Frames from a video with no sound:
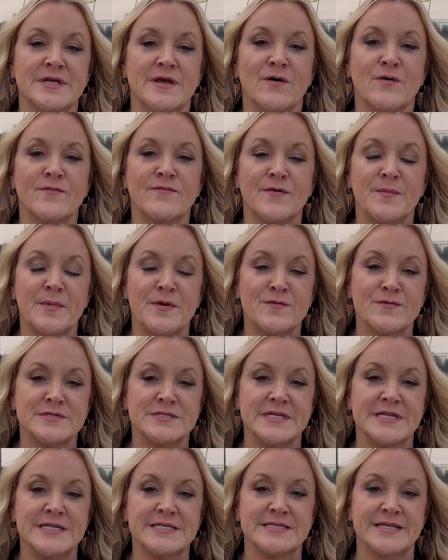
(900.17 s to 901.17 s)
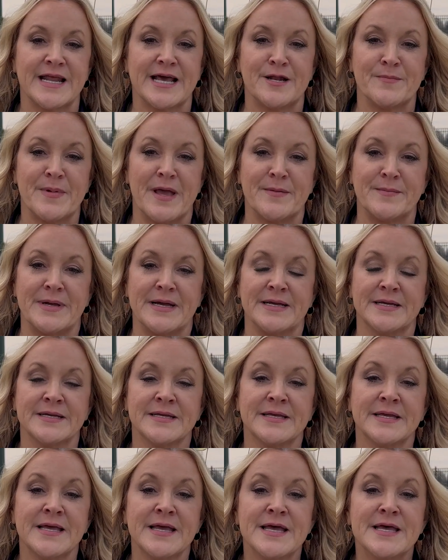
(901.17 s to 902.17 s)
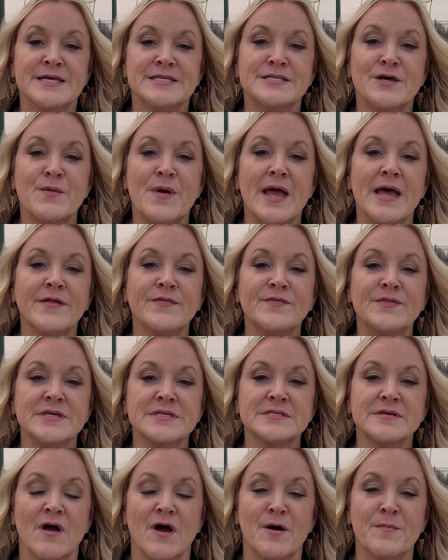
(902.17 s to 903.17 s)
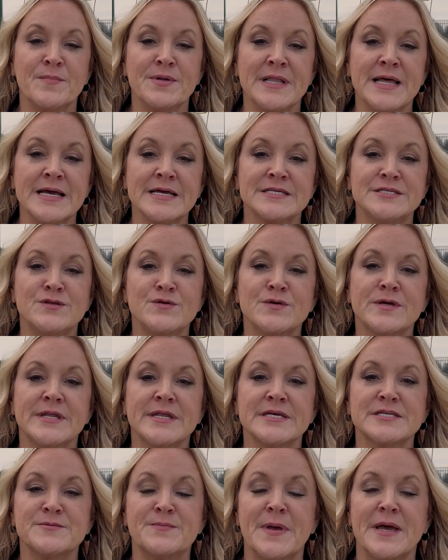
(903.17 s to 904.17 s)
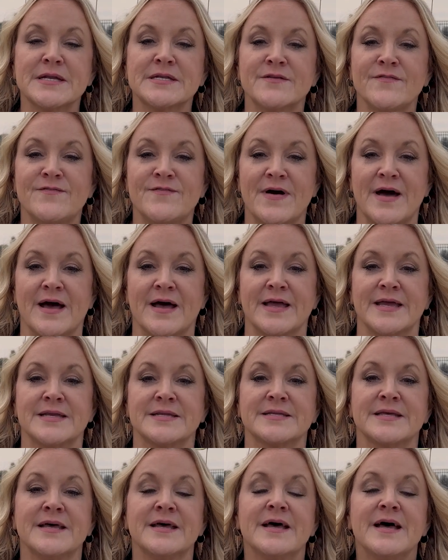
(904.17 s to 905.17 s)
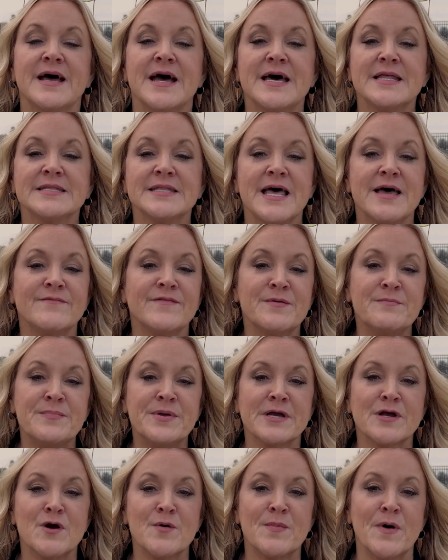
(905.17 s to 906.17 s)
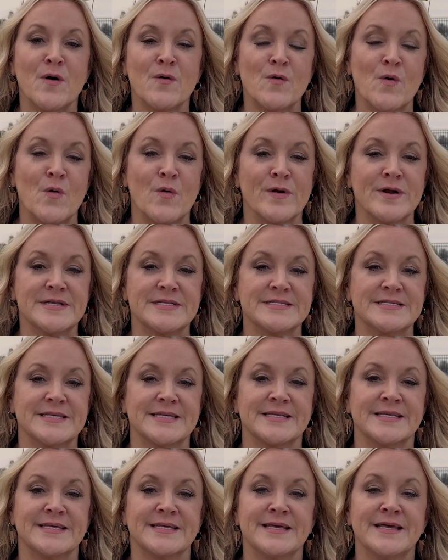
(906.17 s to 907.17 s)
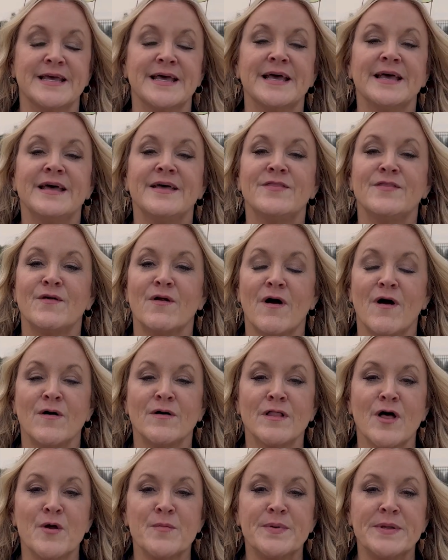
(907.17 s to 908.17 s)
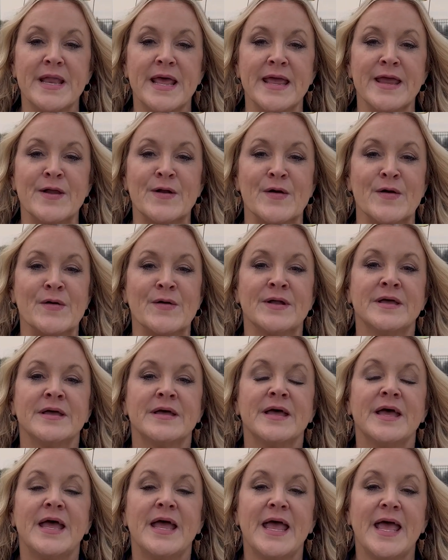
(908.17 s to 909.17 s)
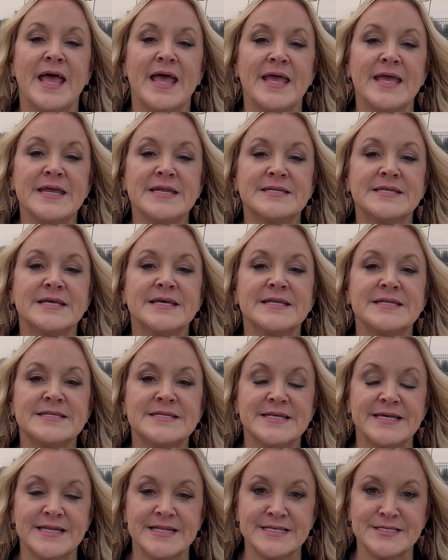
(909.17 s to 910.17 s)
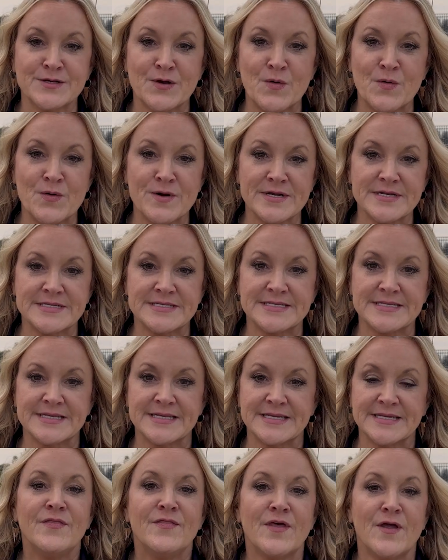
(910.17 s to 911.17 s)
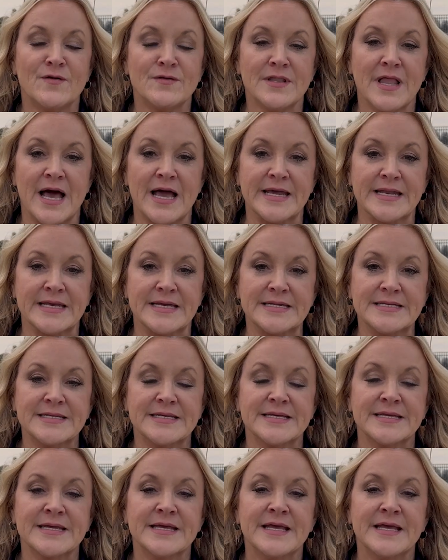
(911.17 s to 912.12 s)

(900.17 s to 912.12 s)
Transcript: or from other cities in Alabama. So at this complex, you can expect to find 11 pickleball courts. They're all open air. 8 tennis courts. They're lighted.